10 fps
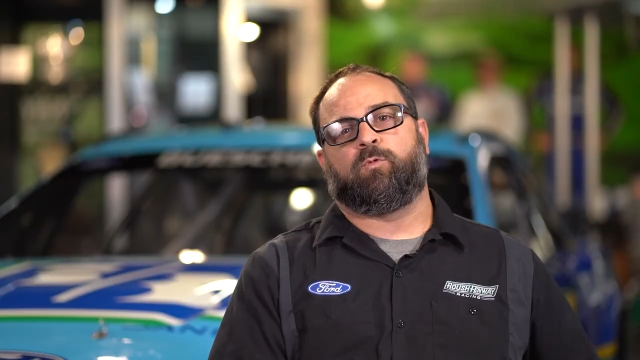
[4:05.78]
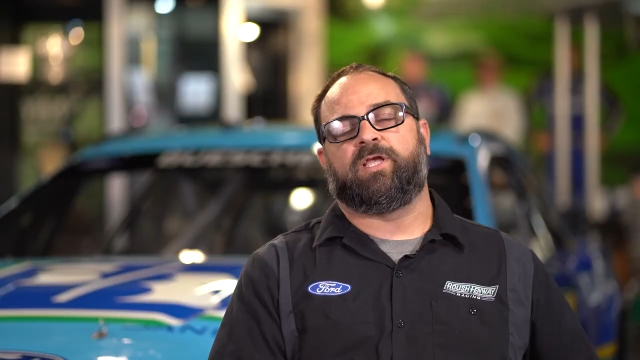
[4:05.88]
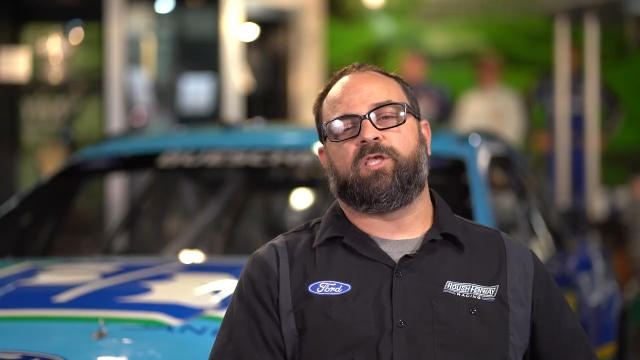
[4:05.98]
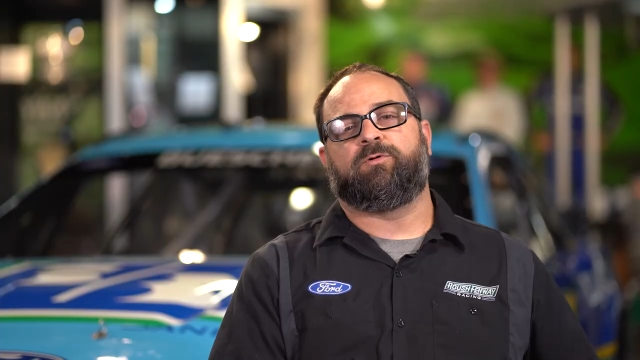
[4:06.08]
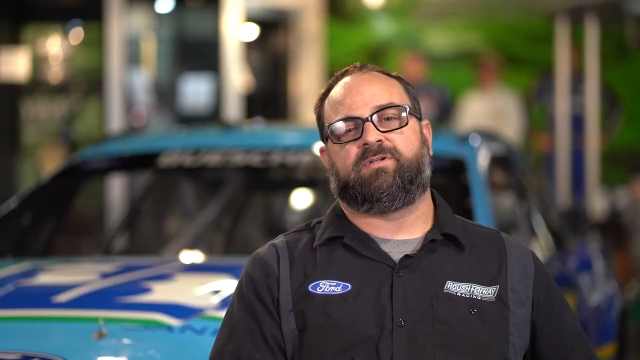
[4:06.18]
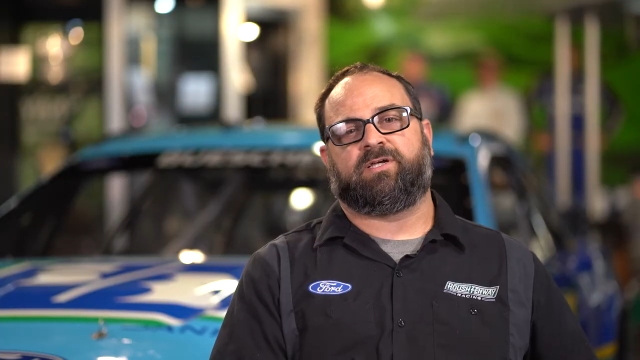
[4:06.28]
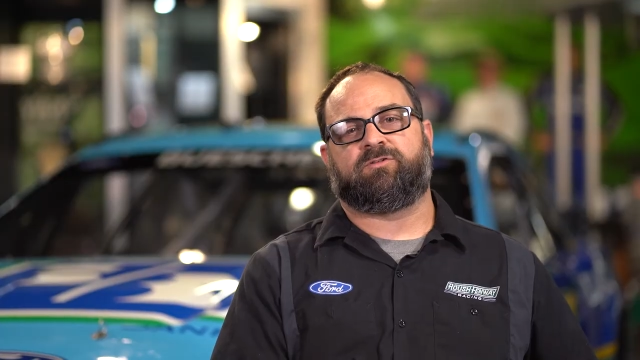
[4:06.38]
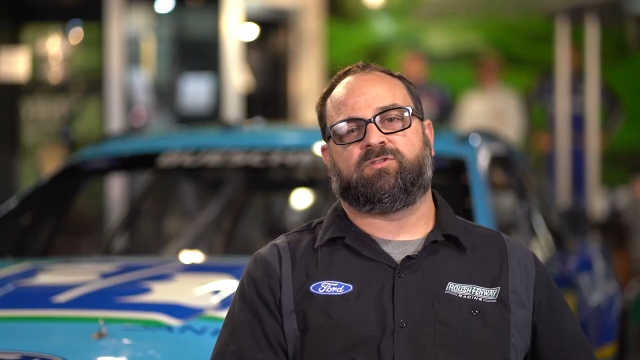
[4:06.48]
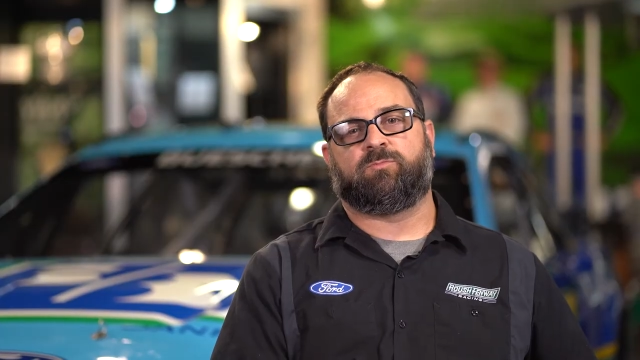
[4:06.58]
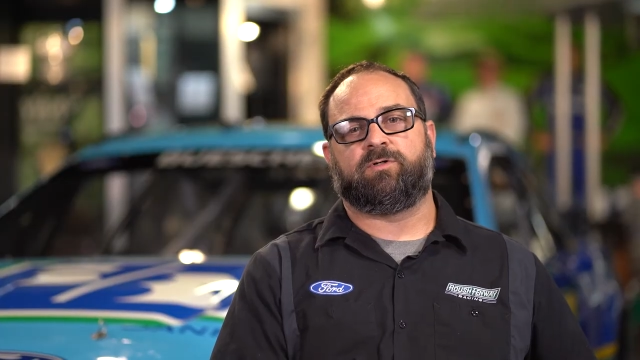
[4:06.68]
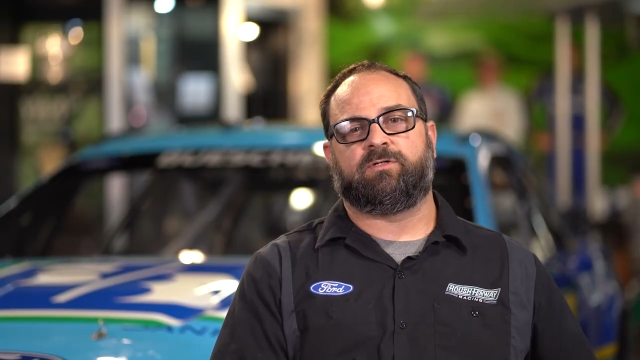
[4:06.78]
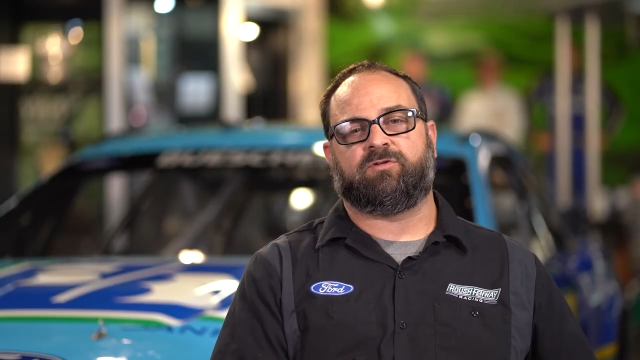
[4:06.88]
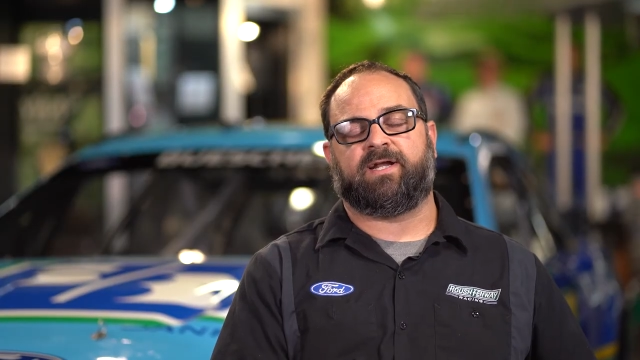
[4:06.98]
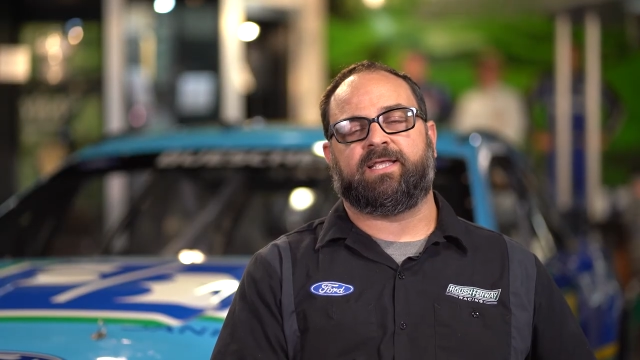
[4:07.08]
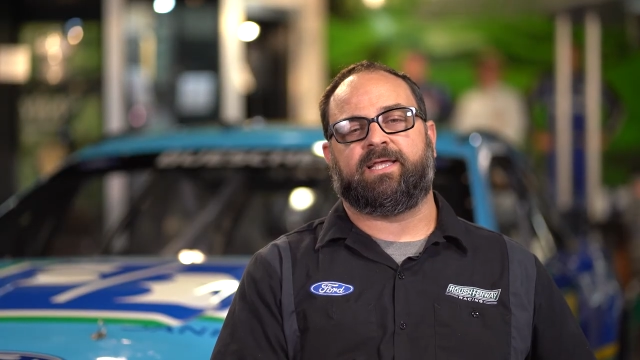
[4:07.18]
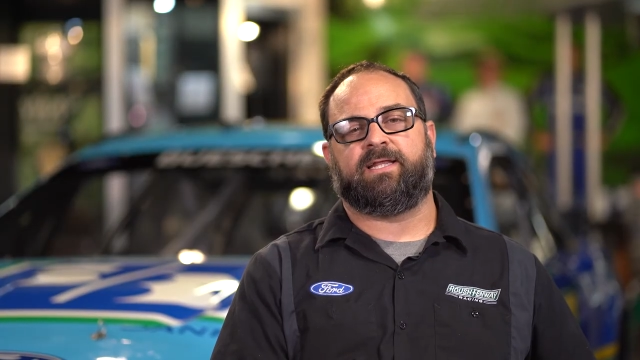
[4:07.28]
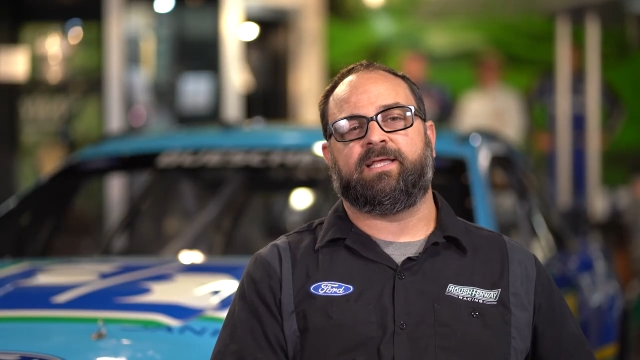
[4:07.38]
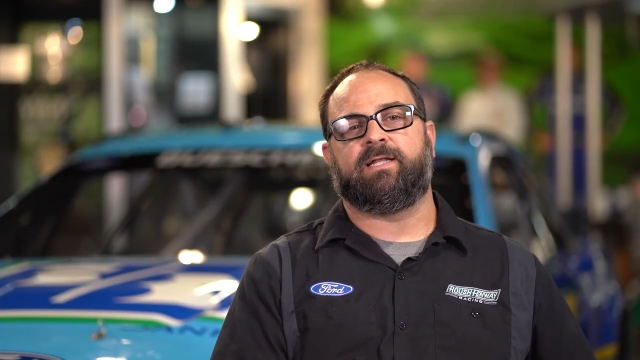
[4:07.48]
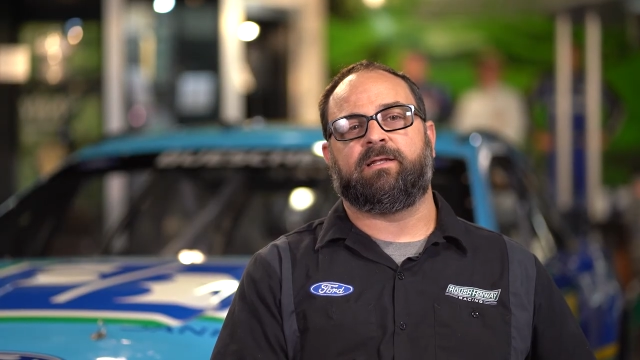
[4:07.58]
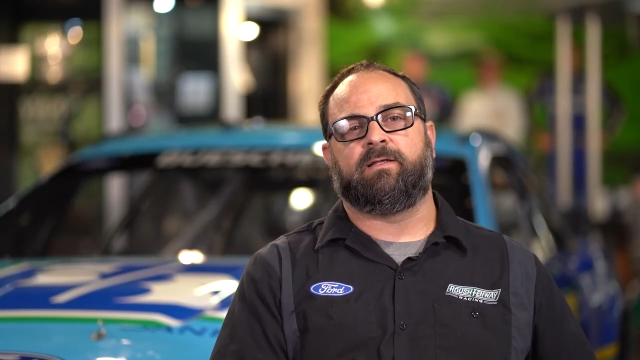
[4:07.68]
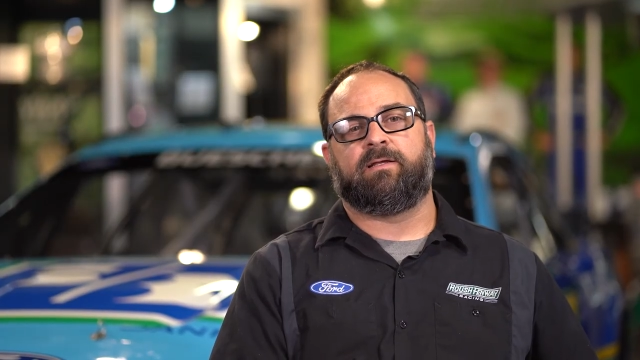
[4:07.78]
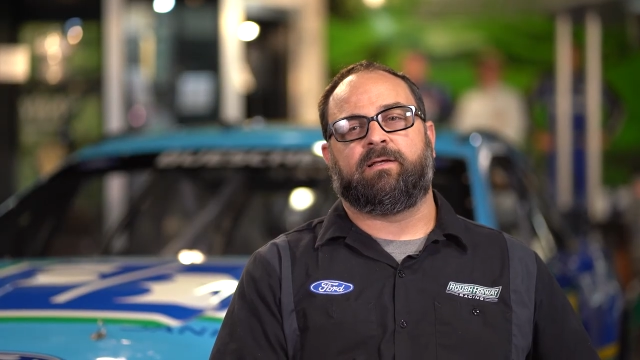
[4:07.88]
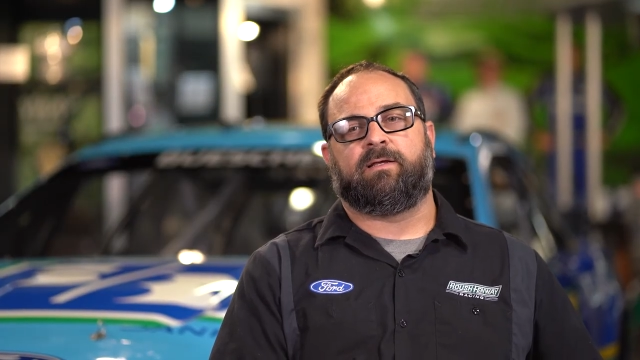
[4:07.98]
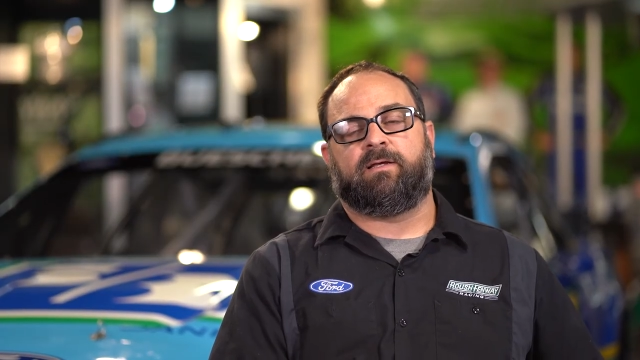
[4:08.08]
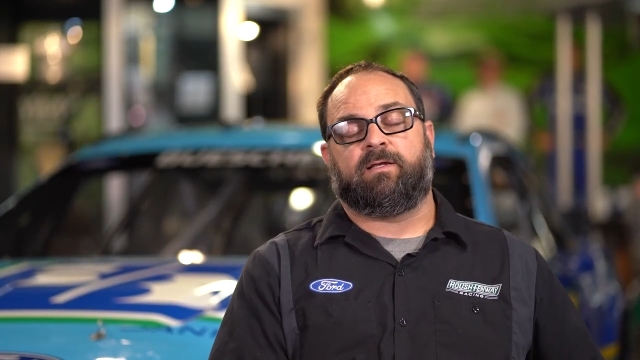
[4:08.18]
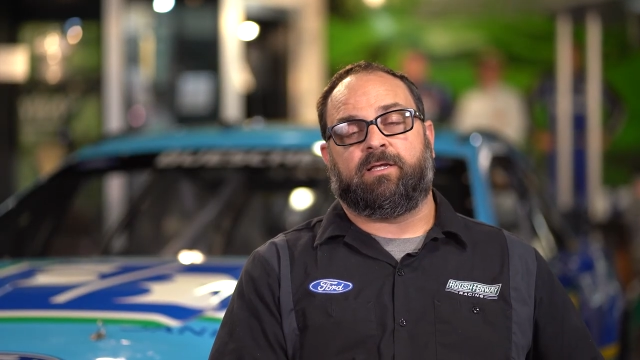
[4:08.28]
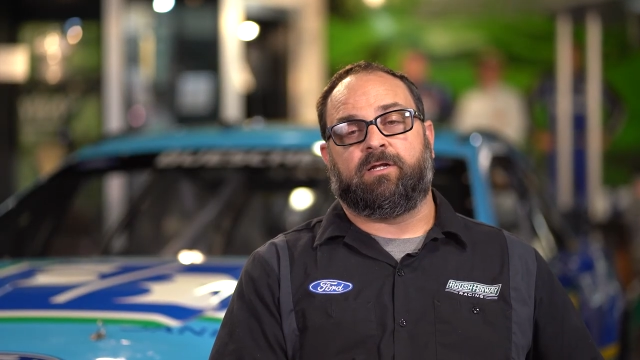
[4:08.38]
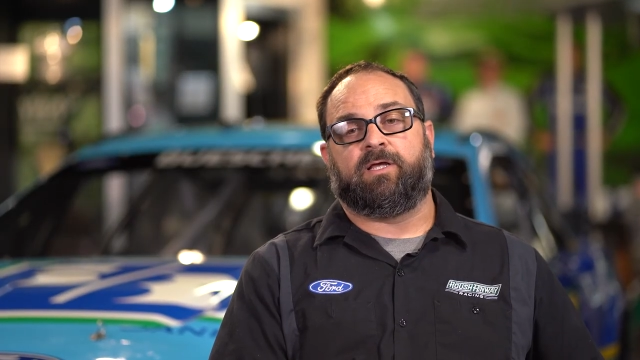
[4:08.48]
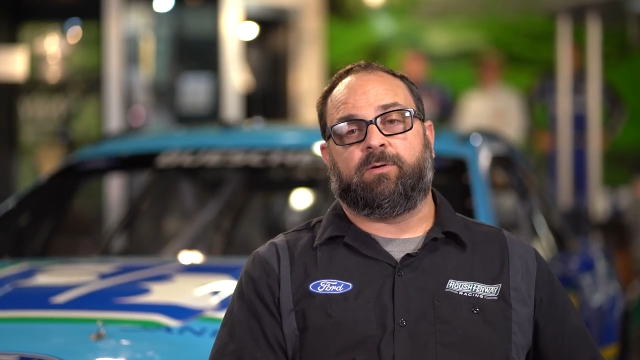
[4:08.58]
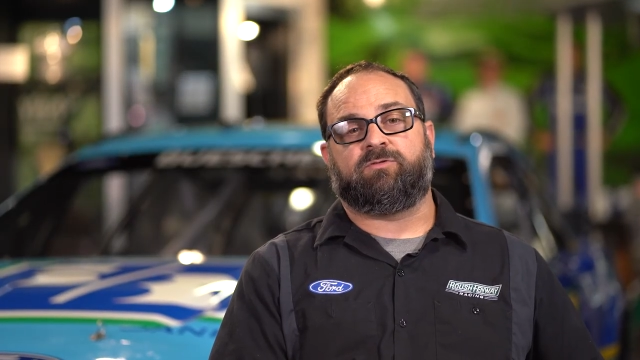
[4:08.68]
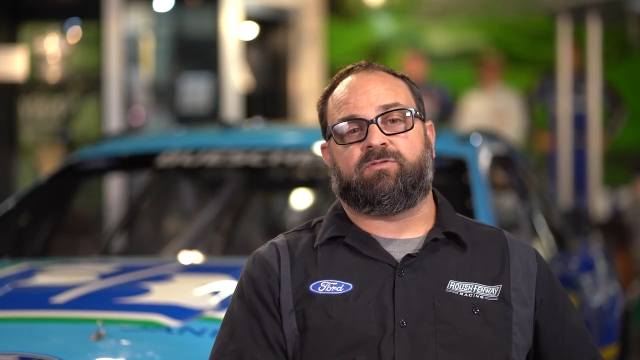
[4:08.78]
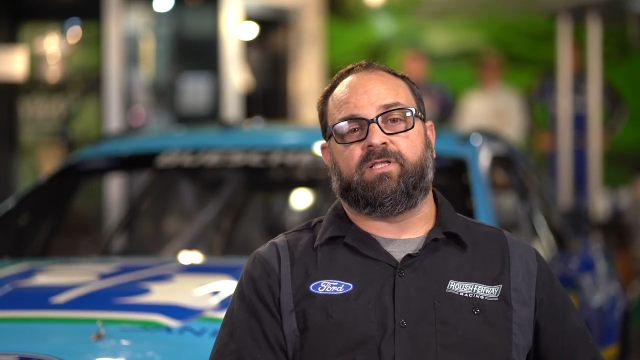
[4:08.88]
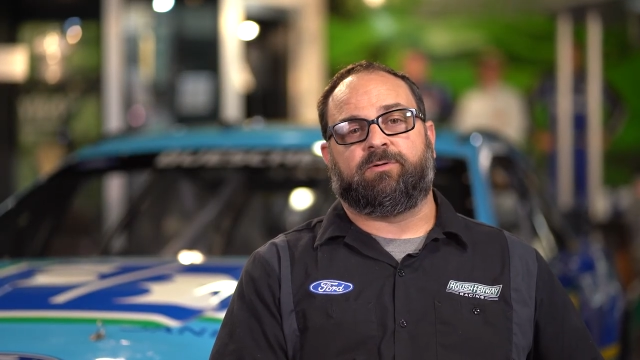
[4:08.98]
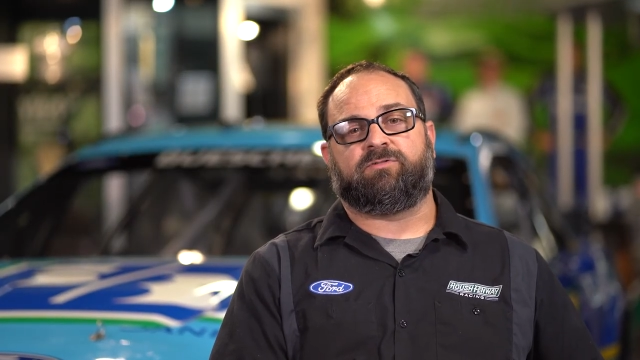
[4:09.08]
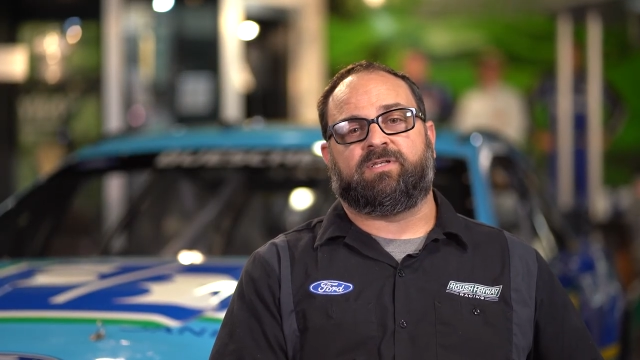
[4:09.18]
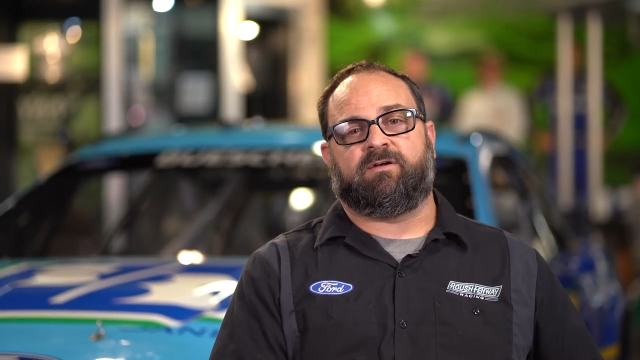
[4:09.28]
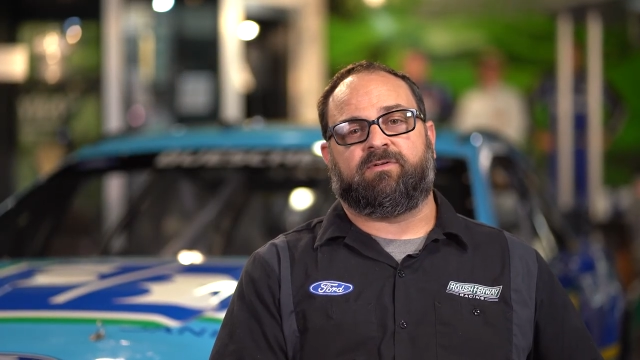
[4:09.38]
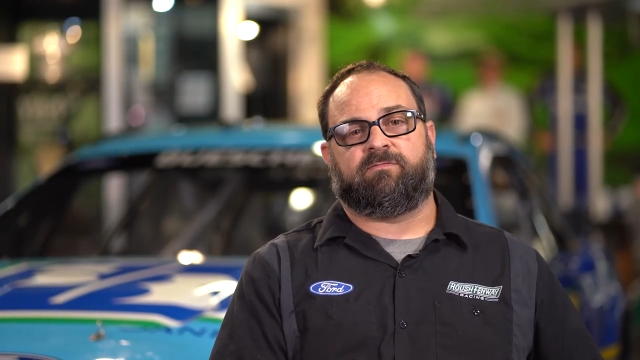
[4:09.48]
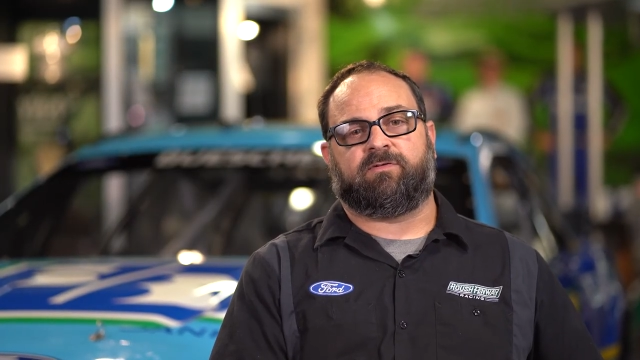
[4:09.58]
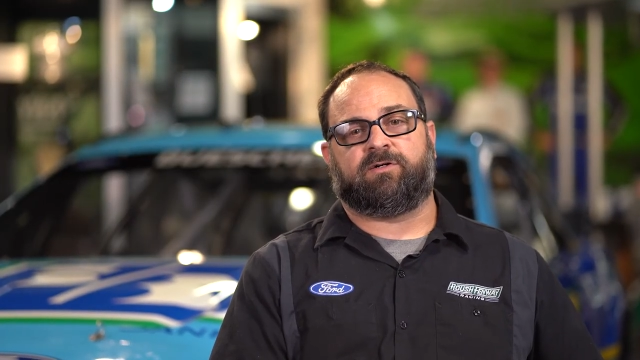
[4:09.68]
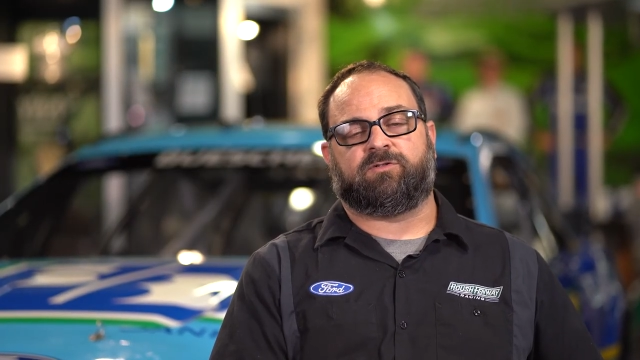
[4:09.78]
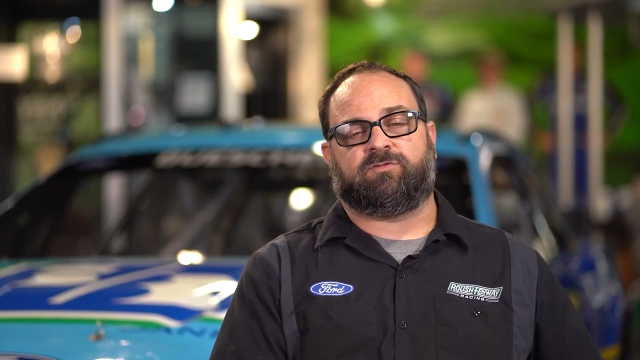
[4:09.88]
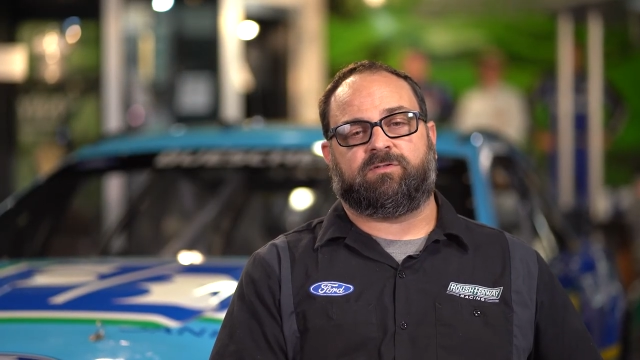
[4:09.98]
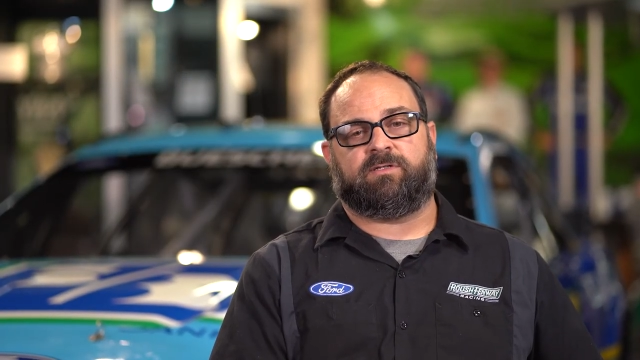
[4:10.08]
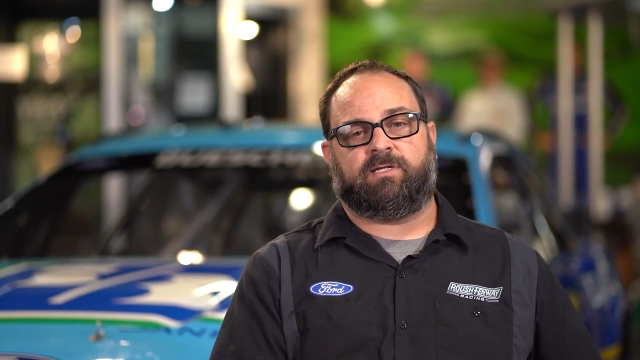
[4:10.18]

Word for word: what you would tell someone trying to get in, you know, it was it was tough at first.